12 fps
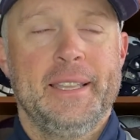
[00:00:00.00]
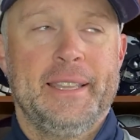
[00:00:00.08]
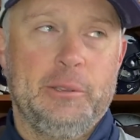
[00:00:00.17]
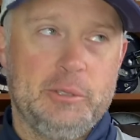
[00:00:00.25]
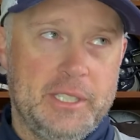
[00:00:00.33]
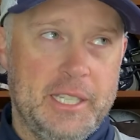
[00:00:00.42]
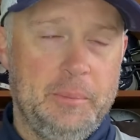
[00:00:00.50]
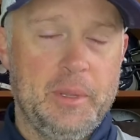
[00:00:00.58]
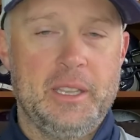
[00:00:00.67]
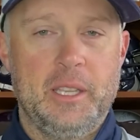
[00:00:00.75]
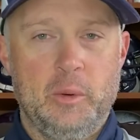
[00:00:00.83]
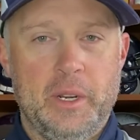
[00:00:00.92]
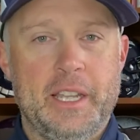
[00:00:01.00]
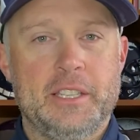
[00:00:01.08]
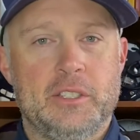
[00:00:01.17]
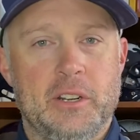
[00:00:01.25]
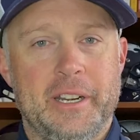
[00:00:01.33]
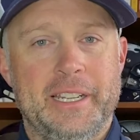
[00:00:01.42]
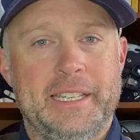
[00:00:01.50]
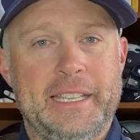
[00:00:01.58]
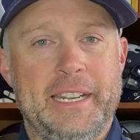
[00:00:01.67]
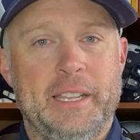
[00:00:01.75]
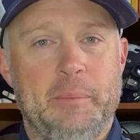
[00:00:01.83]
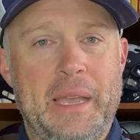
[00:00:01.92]
that was typically when I started
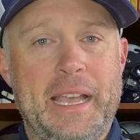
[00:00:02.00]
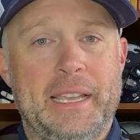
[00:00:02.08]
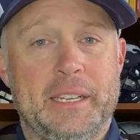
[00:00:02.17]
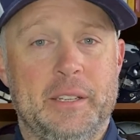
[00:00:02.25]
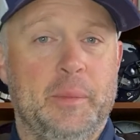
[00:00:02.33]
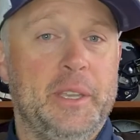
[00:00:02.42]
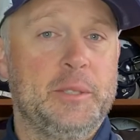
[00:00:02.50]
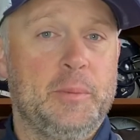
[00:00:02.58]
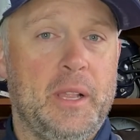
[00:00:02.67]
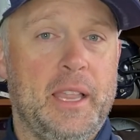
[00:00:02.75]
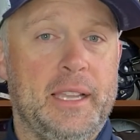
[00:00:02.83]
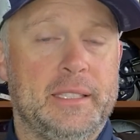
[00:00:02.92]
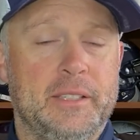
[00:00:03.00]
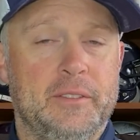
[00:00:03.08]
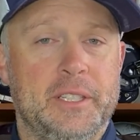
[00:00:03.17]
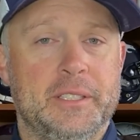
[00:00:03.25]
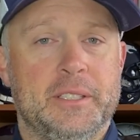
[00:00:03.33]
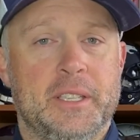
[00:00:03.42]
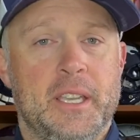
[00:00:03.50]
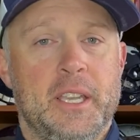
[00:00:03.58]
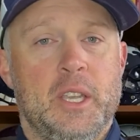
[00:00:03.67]
getting back into baseball activities.